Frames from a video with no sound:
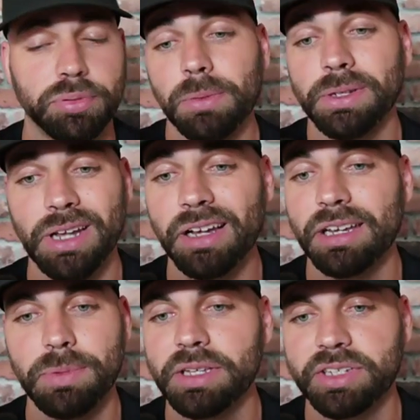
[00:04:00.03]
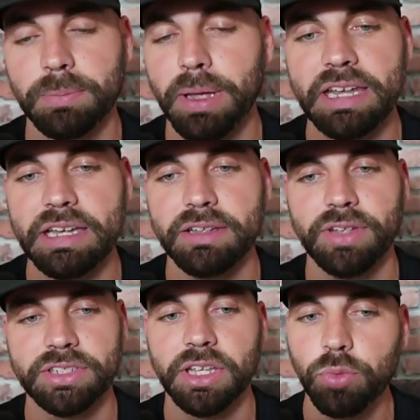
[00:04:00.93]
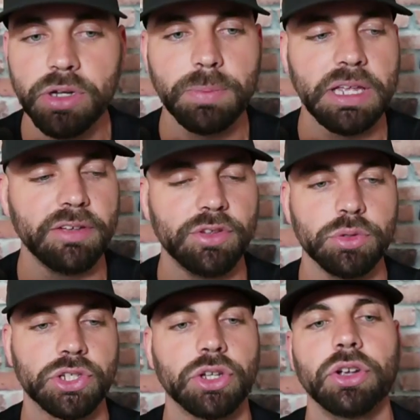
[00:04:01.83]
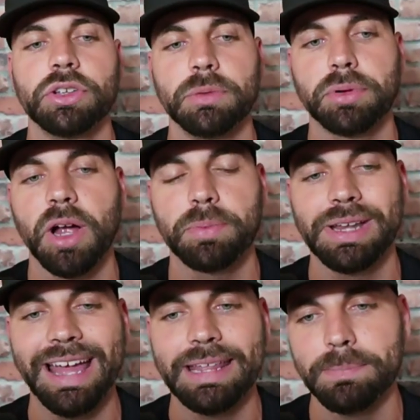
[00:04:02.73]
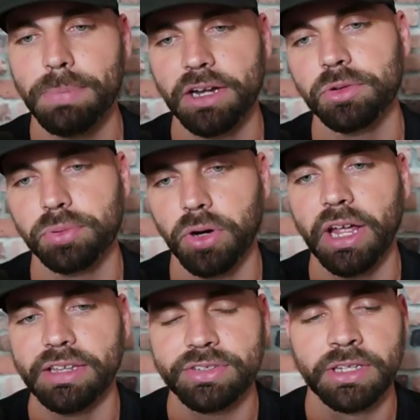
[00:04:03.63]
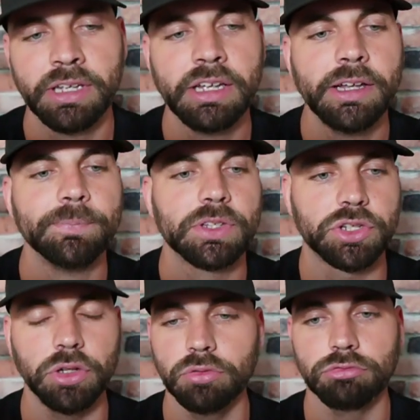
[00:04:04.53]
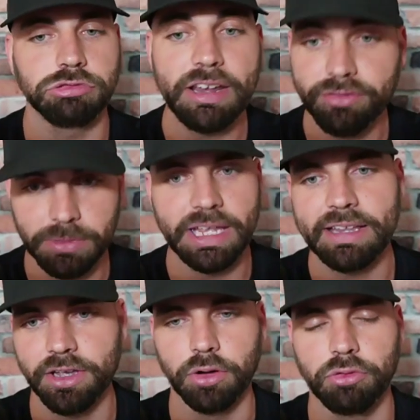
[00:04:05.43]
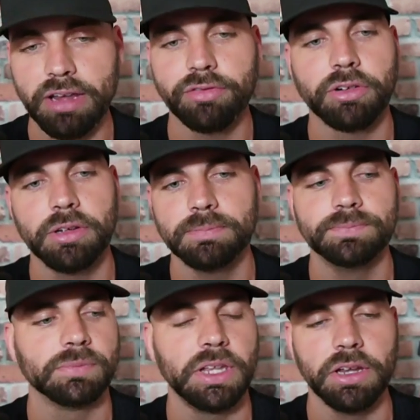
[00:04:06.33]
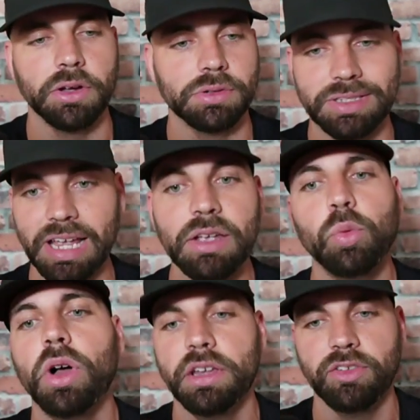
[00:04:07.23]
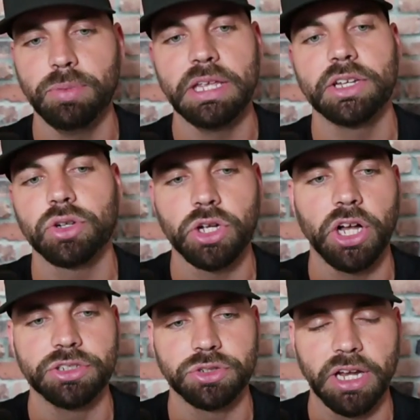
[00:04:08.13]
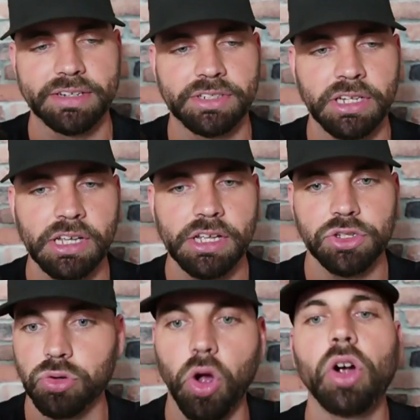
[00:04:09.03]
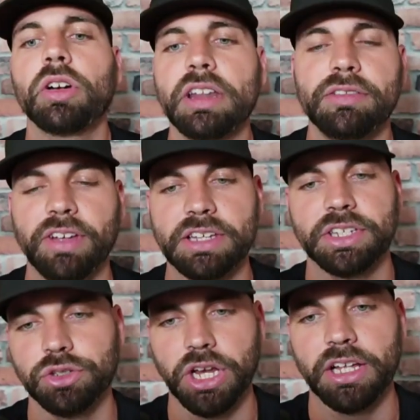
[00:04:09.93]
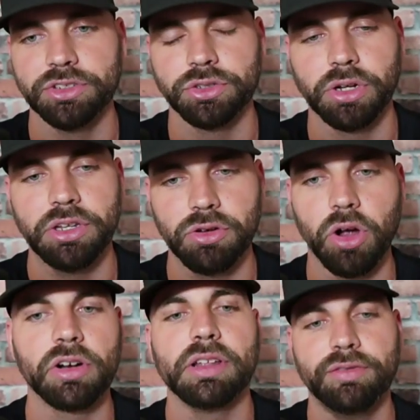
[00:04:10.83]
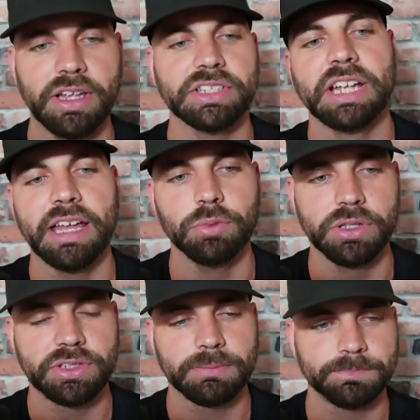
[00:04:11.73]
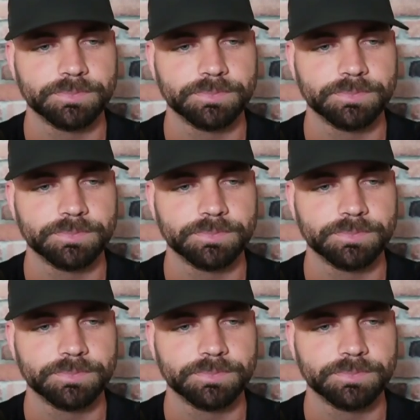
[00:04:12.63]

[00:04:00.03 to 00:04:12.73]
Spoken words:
probably not going to be as competitive as they would be if you secured the property at a better price. So right from the get-go, right from day one of being under contract, you're already facing challenges, right? You're already facing headwinds.